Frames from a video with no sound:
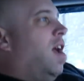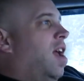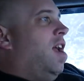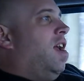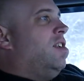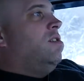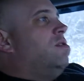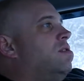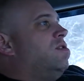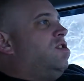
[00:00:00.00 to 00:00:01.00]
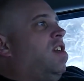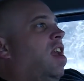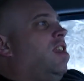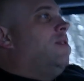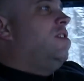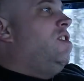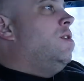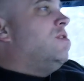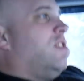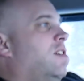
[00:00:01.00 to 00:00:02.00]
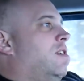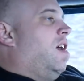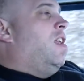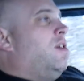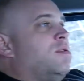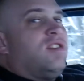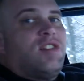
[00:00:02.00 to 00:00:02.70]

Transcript: and she can't even use it, and it was